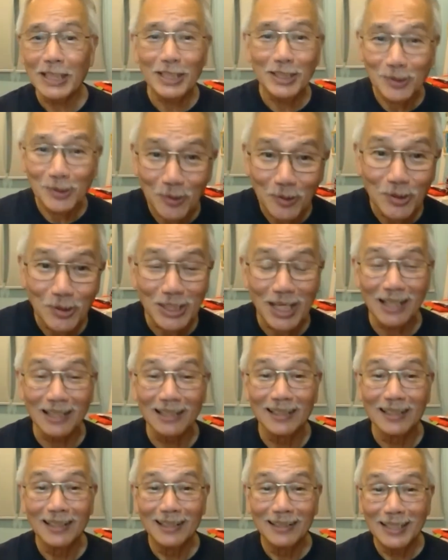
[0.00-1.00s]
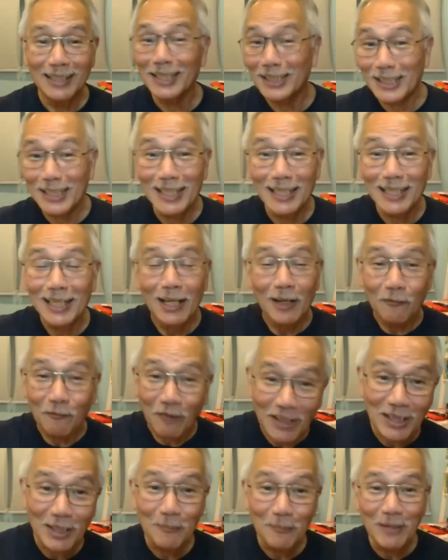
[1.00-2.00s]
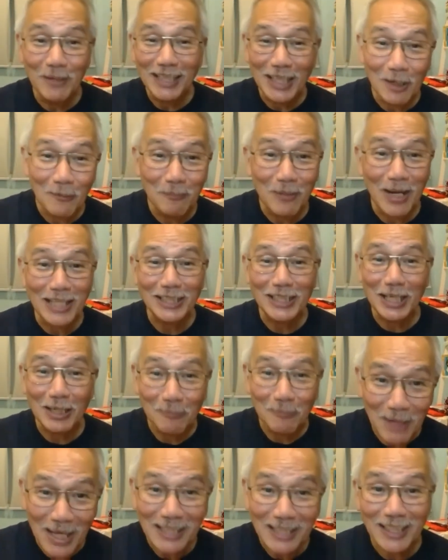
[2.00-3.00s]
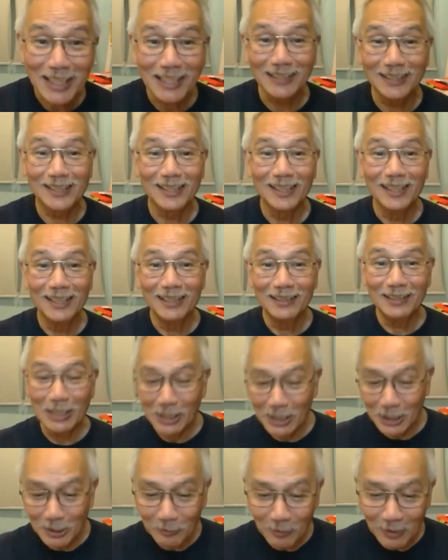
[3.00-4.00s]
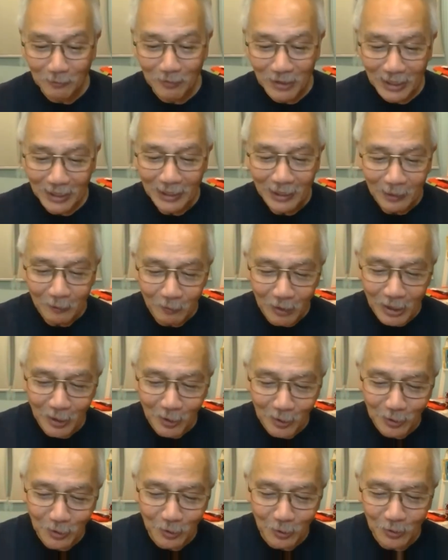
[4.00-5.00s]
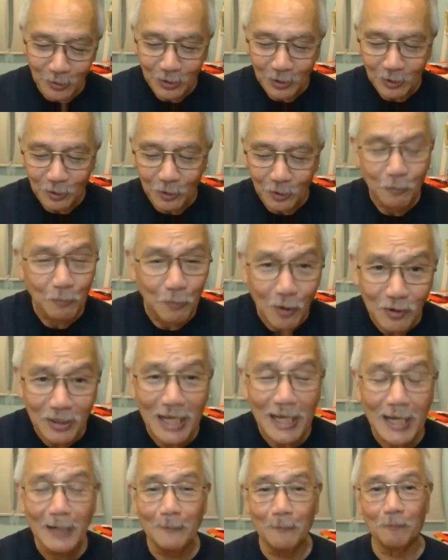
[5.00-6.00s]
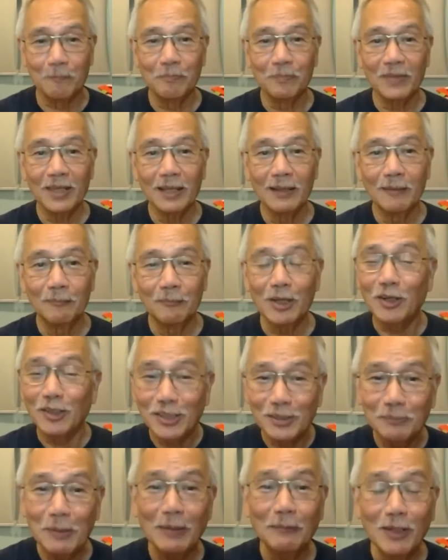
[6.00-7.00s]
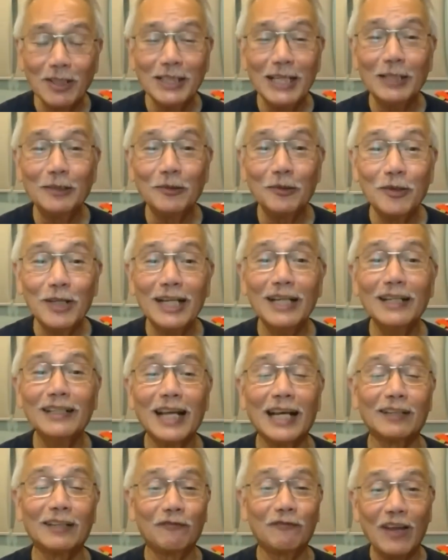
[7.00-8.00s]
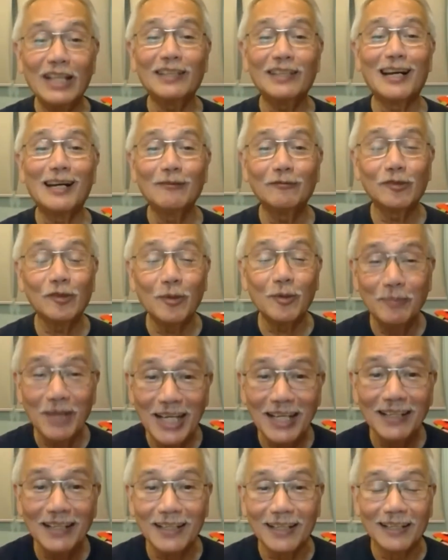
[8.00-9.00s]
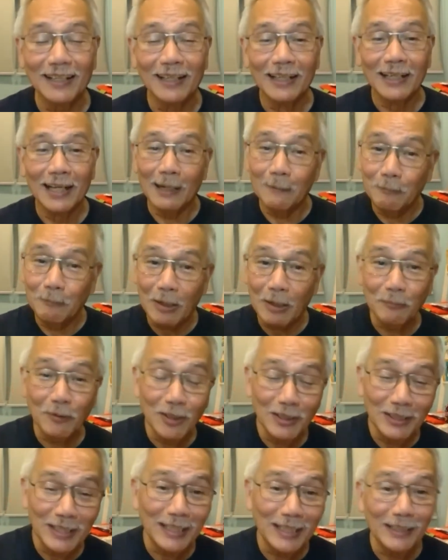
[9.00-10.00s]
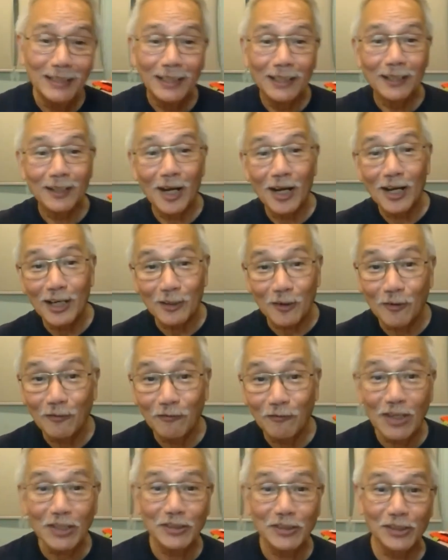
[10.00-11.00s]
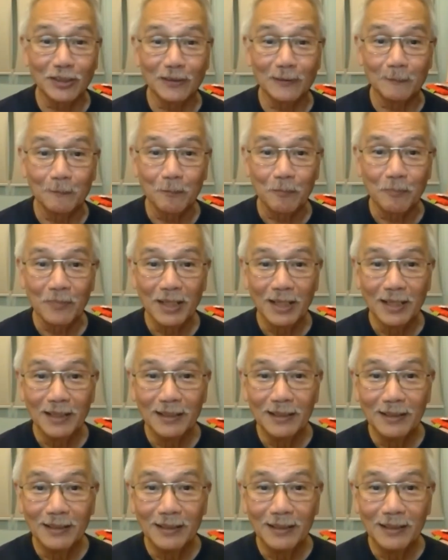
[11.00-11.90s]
But this is crucial. This is the fundamental basic message this is what we, we ought to, to proclaim because people need to hear that. Faith comes from hearing, and people need conversion.